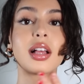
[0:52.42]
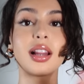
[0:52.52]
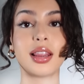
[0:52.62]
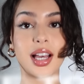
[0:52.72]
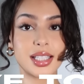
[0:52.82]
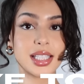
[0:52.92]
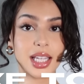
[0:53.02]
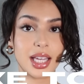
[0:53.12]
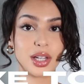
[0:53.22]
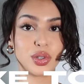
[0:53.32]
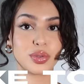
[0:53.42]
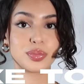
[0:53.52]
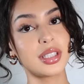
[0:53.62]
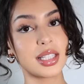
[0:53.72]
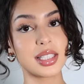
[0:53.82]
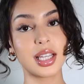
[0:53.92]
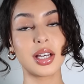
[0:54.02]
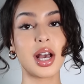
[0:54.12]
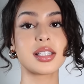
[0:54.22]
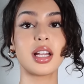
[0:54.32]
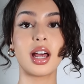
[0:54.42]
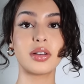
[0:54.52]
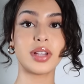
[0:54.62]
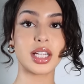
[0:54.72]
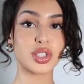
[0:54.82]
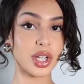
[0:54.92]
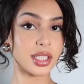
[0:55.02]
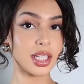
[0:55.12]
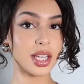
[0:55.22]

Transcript: Luxe to Kill. Luxe to Kill has a lot of like trendy